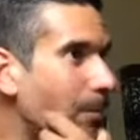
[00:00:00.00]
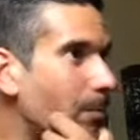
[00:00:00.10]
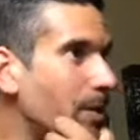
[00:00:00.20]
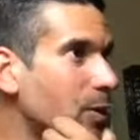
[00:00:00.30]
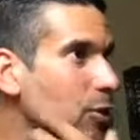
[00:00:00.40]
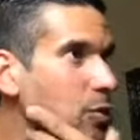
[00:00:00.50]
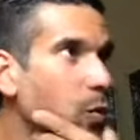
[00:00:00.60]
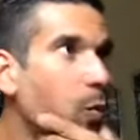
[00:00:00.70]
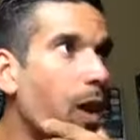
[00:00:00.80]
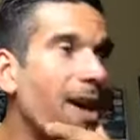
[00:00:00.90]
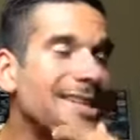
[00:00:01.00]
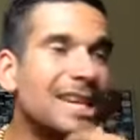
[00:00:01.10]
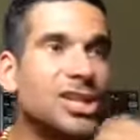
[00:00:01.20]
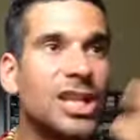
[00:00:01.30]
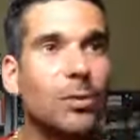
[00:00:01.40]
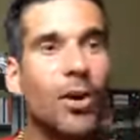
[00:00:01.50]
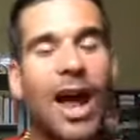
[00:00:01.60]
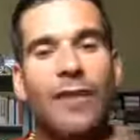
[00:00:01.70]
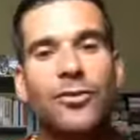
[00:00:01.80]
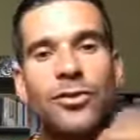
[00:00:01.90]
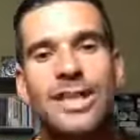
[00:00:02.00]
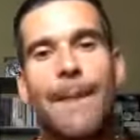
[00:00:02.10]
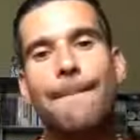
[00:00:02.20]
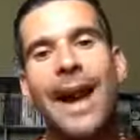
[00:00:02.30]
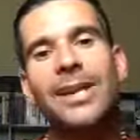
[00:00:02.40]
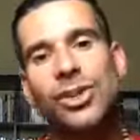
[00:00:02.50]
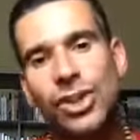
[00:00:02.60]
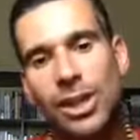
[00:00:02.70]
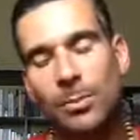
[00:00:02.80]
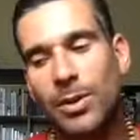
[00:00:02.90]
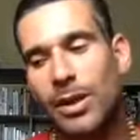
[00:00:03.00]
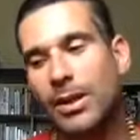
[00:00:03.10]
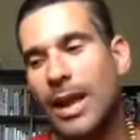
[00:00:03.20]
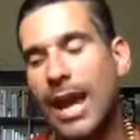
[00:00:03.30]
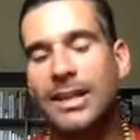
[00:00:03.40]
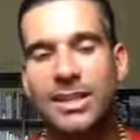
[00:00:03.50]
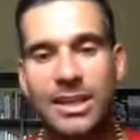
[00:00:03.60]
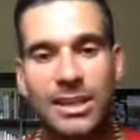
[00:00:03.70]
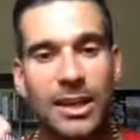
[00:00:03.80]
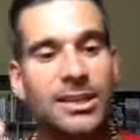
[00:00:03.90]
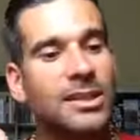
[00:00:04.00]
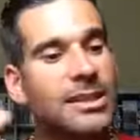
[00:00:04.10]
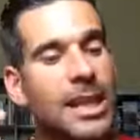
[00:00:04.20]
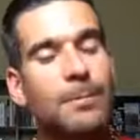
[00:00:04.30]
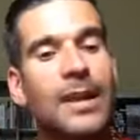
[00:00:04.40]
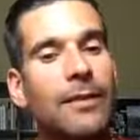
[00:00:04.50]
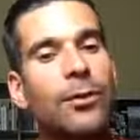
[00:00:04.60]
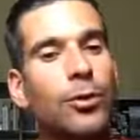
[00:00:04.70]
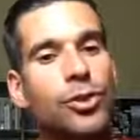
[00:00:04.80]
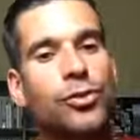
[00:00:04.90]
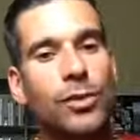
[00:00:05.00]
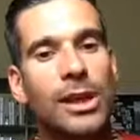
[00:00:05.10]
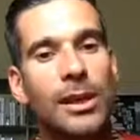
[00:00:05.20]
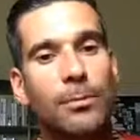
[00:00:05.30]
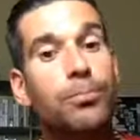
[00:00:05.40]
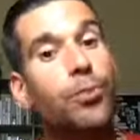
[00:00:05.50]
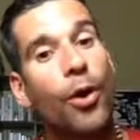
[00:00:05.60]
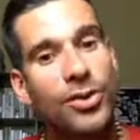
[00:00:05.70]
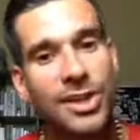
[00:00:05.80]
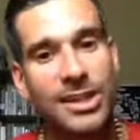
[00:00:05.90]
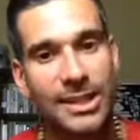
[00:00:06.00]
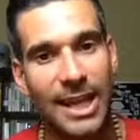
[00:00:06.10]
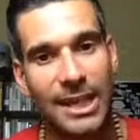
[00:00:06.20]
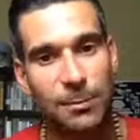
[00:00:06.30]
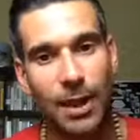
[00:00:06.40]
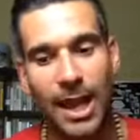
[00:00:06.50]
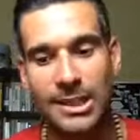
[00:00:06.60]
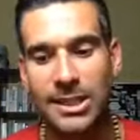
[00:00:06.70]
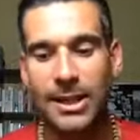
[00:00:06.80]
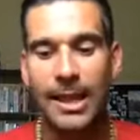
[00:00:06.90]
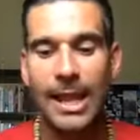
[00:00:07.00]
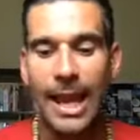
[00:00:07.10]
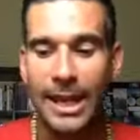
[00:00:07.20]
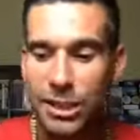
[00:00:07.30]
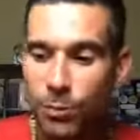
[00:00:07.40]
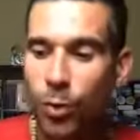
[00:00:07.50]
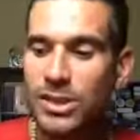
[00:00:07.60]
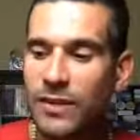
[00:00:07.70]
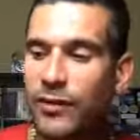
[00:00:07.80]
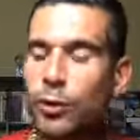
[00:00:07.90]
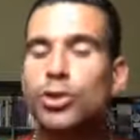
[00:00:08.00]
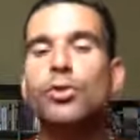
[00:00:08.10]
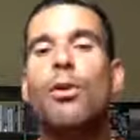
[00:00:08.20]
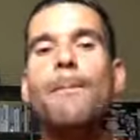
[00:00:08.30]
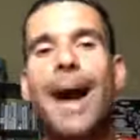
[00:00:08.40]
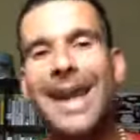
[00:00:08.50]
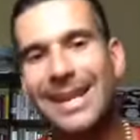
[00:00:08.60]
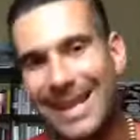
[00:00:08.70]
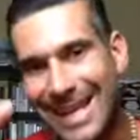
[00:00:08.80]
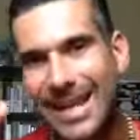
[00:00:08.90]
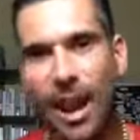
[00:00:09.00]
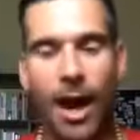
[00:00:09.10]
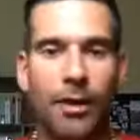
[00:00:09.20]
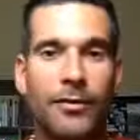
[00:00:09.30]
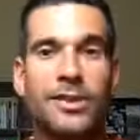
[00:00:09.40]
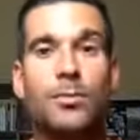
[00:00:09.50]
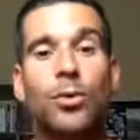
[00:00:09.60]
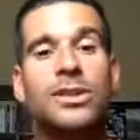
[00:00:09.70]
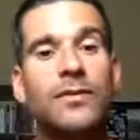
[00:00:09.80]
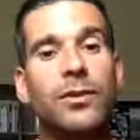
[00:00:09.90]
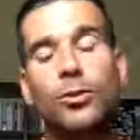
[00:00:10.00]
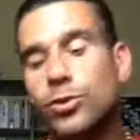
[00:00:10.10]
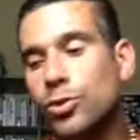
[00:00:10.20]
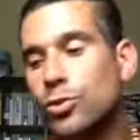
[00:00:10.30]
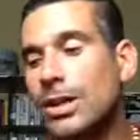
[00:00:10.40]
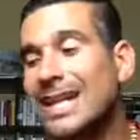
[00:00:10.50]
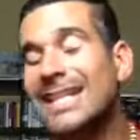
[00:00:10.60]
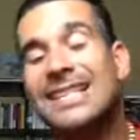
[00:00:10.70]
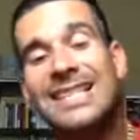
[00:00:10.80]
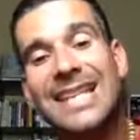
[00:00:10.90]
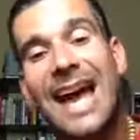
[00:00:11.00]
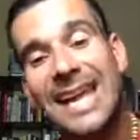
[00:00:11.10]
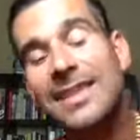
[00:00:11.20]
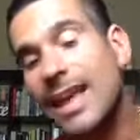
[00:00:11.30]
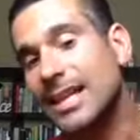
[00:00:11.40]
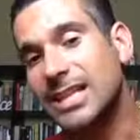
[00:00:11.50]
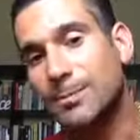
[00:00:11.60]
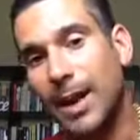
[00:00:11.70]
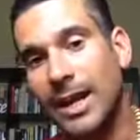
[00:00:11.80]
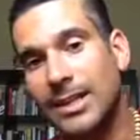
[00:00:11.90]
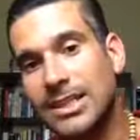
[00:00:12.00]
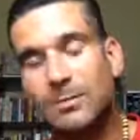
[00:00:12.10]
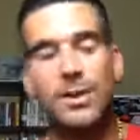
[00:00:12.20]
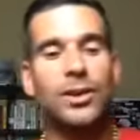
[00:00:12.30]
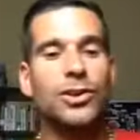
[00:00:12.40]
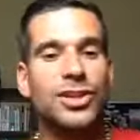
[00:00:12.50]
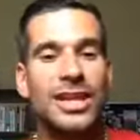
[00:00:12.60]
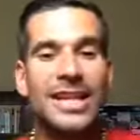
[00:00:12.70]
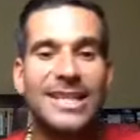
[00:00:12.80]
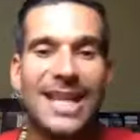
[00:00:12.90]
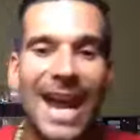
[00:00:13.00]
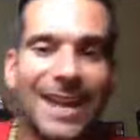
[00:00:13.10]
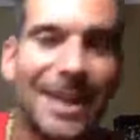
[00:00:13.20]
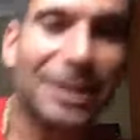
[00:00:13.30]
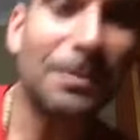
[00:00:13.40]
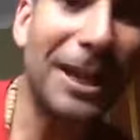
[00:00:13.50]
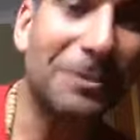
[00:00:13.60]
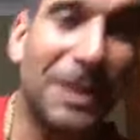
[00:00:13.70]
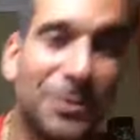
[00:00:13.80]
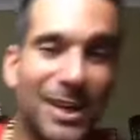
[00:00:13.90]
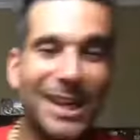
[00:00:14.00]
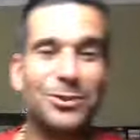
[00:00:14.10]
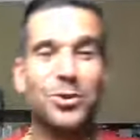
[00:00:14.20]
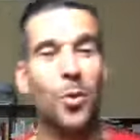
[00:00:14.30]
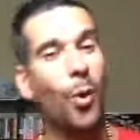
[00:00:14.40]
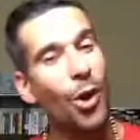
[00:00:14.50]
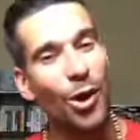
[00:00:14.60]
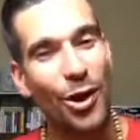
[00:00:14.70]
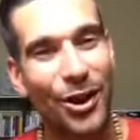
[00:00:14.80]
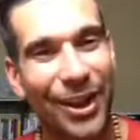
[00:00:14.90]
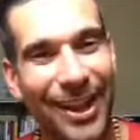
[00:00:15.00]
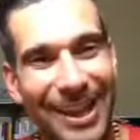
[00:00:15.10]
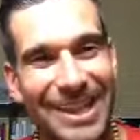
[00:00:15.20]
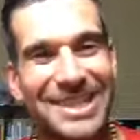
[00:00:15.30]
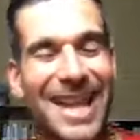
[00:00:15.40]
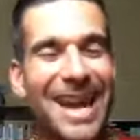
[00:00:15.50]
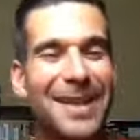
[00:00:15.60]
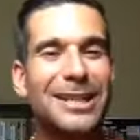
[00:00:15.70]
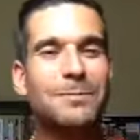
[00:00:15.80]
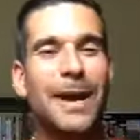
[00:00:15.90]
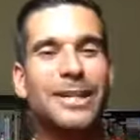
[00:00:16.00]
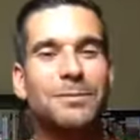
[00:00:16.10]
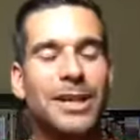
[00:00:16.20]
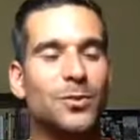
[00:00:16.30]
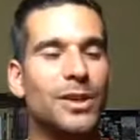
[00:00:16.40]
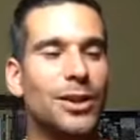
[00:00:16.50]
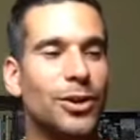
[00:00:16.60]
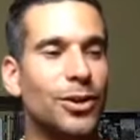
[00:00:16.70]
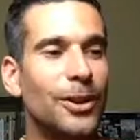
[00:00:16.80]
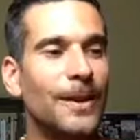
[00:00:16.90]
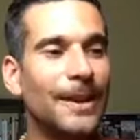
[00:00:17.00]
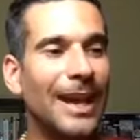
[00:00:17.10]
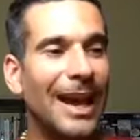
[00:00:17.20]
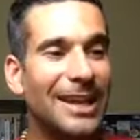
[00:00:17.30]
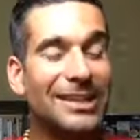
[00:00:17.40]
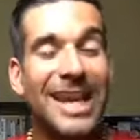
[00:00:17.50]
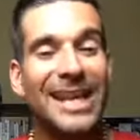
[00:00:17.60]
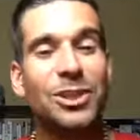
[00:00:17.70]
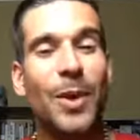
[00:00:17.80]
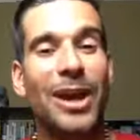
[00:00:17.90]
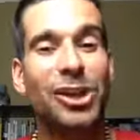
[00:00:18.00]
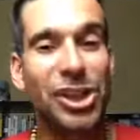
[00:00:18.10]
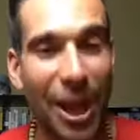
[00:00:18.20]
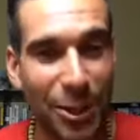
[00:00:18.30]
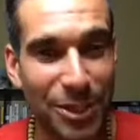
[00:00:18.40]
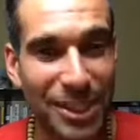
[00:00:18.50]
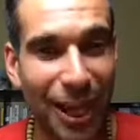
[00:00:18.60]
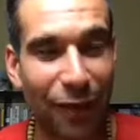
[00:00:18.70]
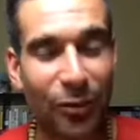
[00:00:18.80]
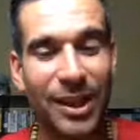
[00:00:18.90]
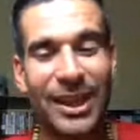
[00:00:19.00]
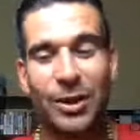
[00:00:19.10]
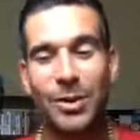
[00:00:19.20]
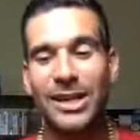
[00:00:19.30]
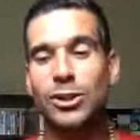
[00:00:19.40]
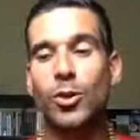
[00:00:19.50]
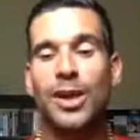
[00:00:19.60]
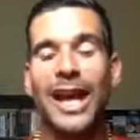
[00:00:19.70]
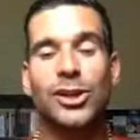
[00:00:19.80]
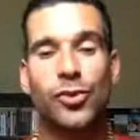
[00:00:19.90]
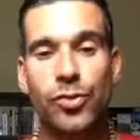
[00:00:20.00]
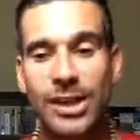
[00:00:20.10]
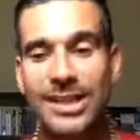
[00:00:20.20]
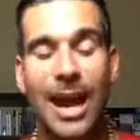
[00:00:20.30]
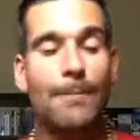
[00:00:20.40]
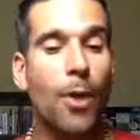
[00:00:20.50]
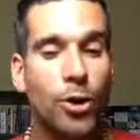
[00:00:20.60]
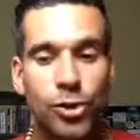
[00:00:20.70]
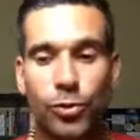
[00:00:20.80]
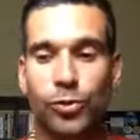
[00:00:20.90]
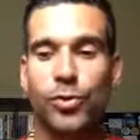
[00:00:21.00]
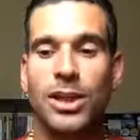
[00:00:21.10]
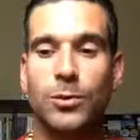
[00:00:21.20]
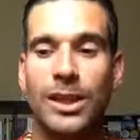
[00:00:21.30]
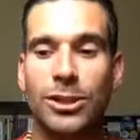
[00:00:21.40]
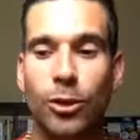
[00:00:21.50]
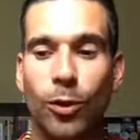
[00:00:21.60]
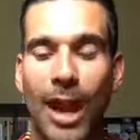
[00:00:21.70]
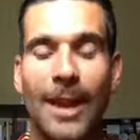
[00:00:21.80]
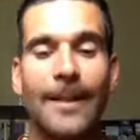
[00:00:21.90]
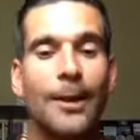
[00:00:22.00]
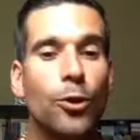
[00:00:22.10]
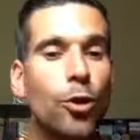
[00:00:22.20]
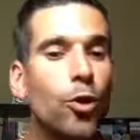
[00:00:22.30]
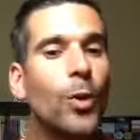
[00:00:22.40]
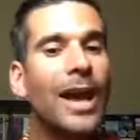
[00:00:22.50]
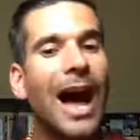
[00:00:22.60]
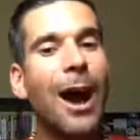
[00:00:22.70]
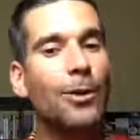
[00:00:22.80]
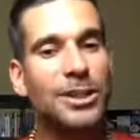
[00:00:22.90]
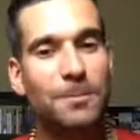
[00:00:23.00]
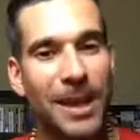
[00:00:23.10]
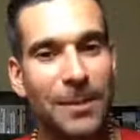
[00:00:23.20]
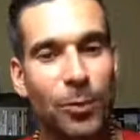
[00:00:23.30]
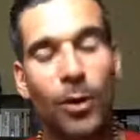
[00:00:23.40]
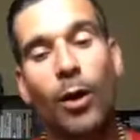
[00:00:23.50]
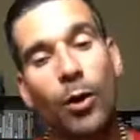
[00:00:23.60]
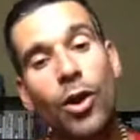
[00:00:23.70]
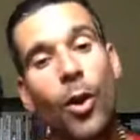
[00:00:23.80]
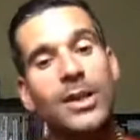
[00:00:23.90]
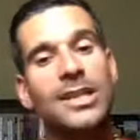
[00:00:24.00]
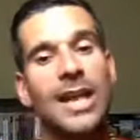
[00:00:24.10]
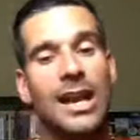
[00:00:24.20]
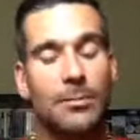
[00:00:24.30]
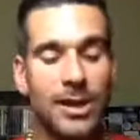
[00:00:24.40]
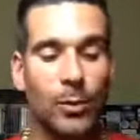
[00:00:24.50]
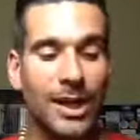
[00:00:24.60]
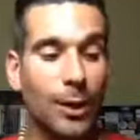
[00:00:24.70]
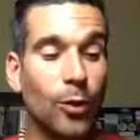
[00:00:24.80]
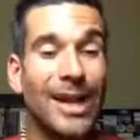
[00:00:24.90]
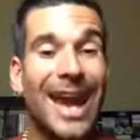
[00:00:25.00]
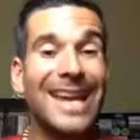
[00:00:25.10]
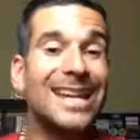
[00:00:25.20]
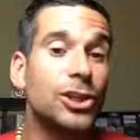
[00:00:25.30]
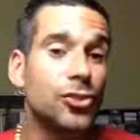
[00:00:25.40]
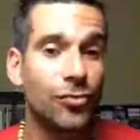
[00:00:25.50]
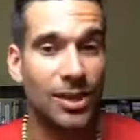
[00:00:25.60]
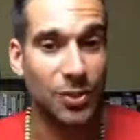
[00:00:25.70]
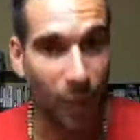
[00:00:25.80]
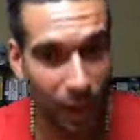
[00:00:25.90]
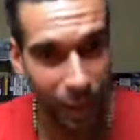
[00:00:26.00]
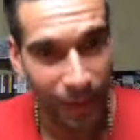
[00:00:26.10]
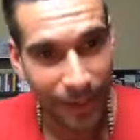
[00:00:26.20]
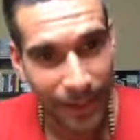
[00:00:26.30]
because what essentially we're after is that mateship. And it's a deeply evolutionary process that takes place. It is more difficult to remain in love. It's more difficult to stay in that space because staying in that space means we need to do the work. Staying in that space means we need to get into our shadow stuff. We need to look at our triggers, our emotional triggers. We need to look at who we are as people. And I'll go into that in a minute. We need to look at our history as well.